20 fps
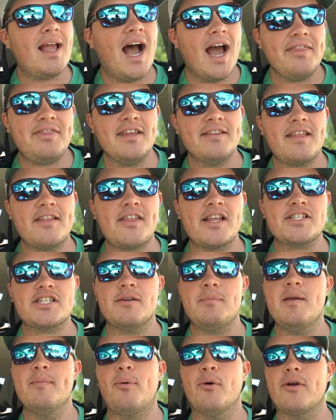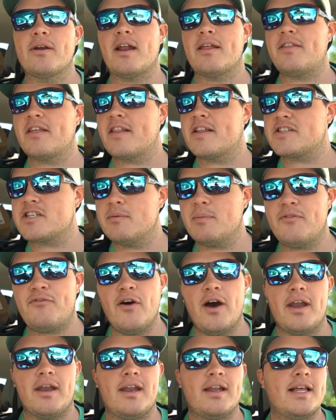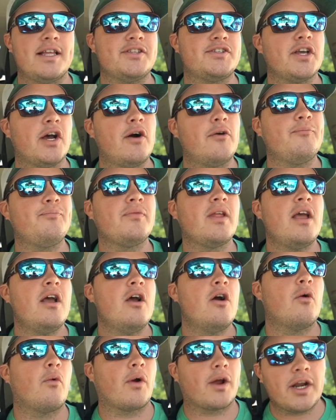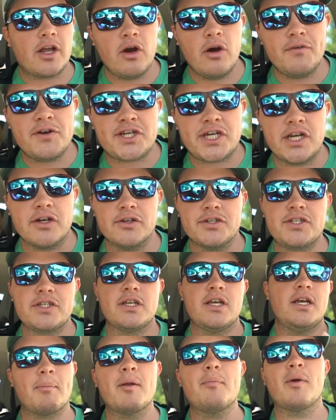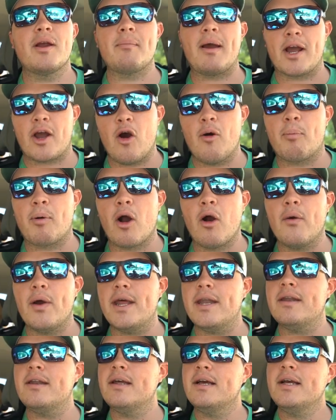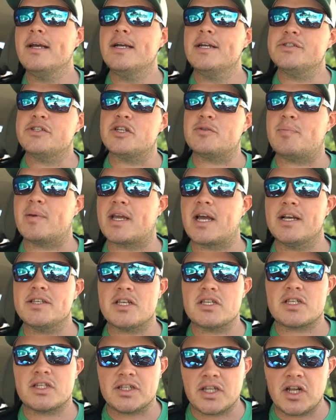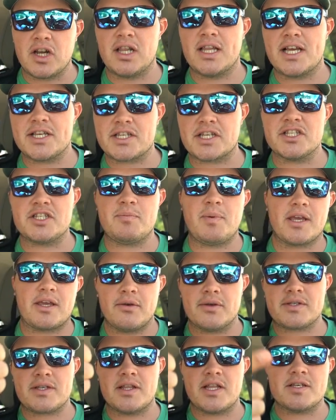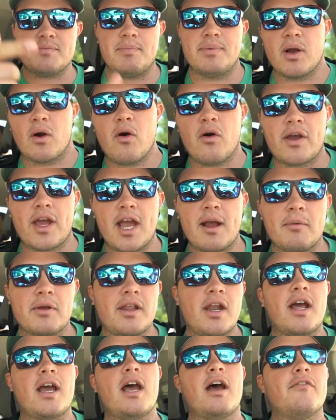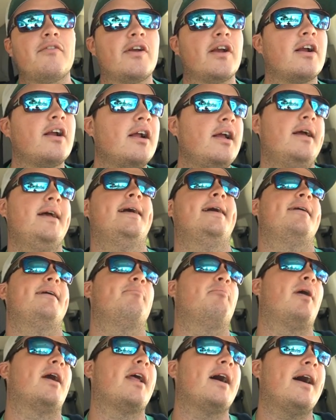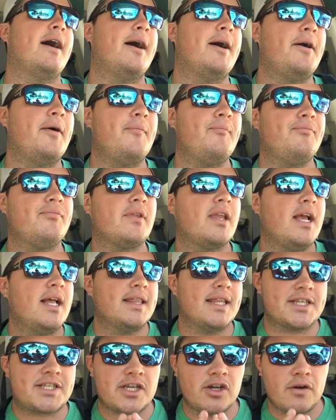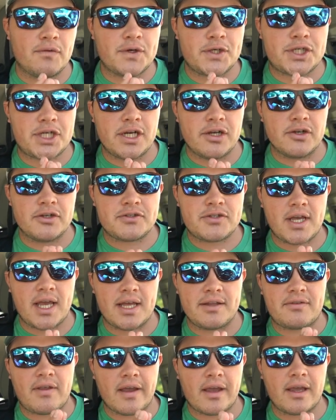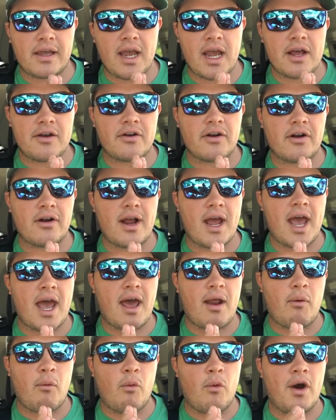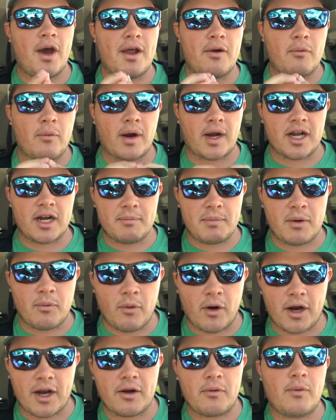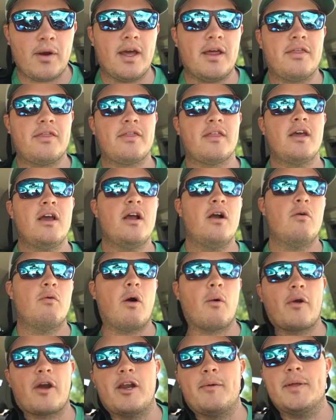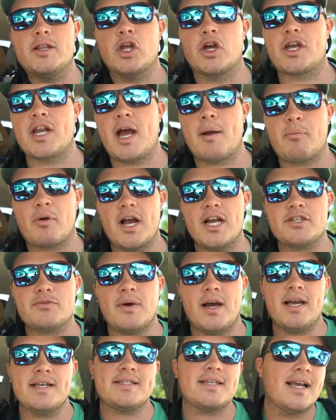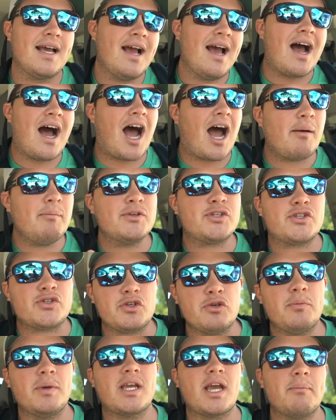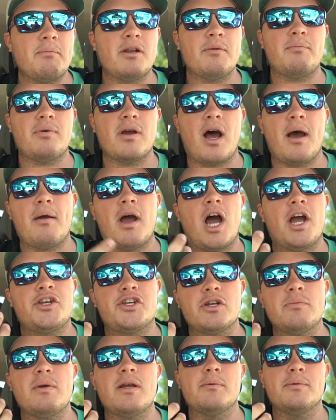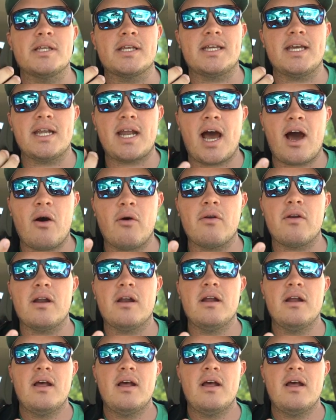i think that that's going to be important i think that's going to be fun and so we're gonna go over to Scheels. I'm gonna bring my GoPro in just because it's a little less conspicuous than this big old camera that I have here. But uh, let's get over to Scheels and take a gander at what we're gonna be working with, what we're gonna be looking at price wise. I'm assuming I'm gonna I, I should be able to get out